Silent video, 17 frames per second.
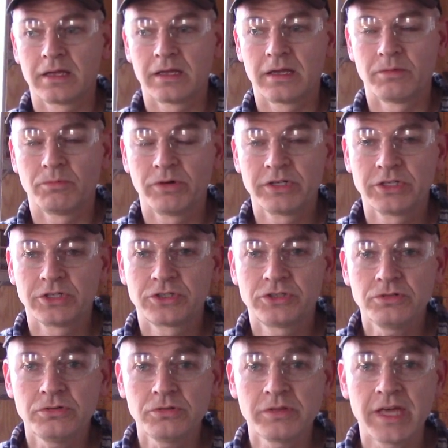And when you
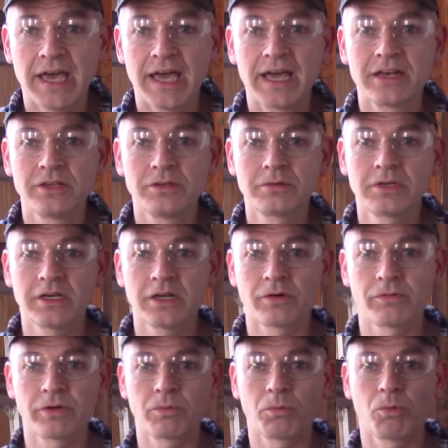do that, you get a
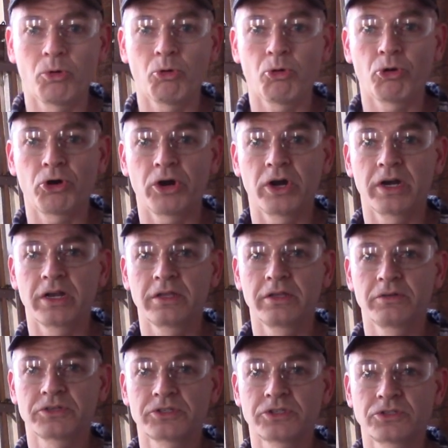reward.
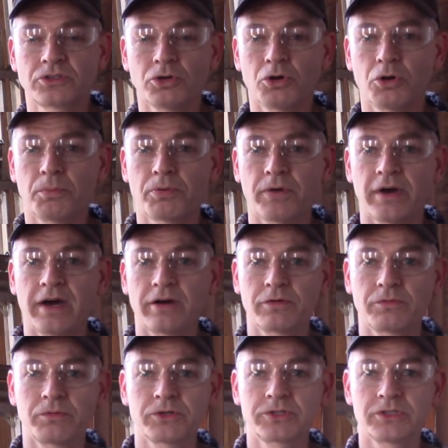You're so proud
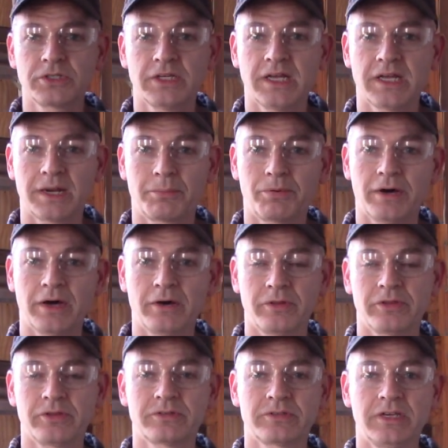of what you did. I'm proud
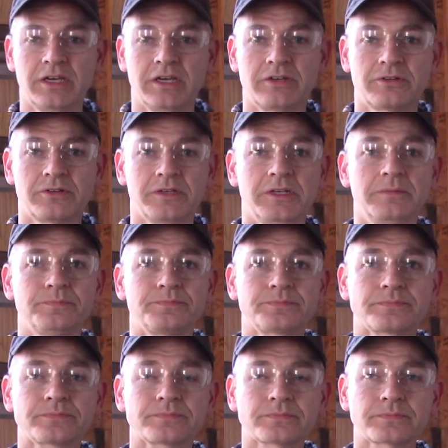of this gantry.
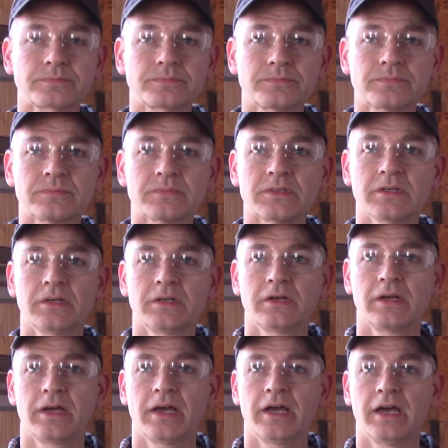
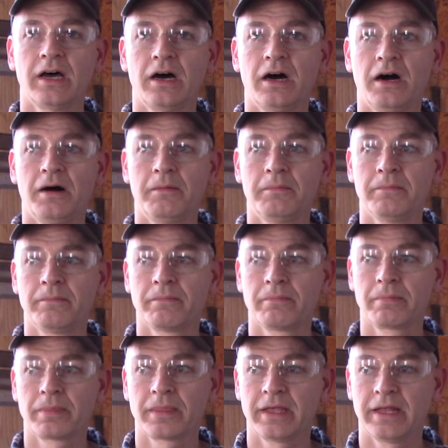
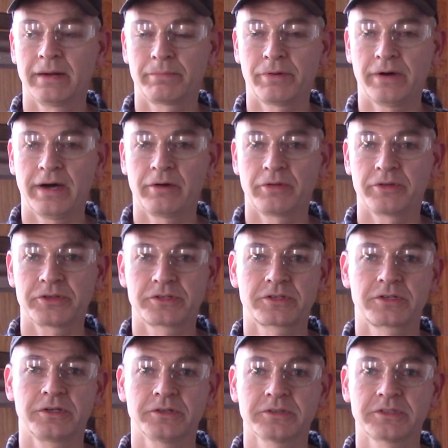And I'm proud of the
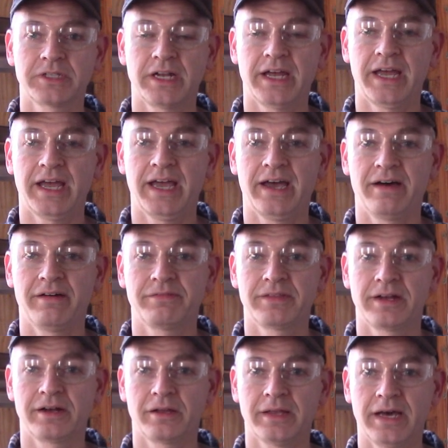skills that I have
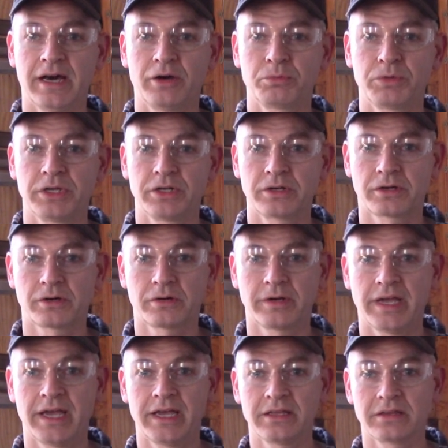that allowed me to
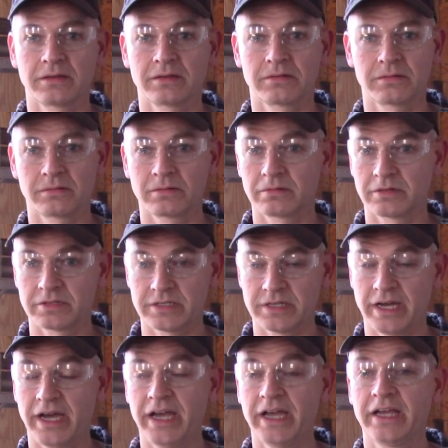create,
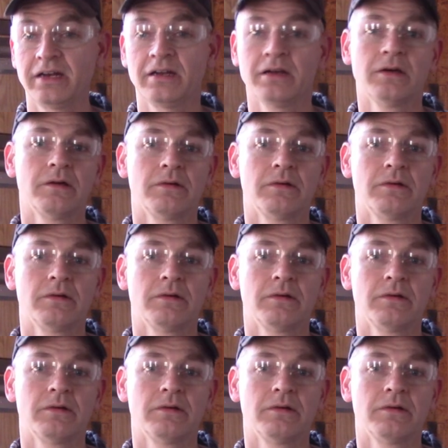design,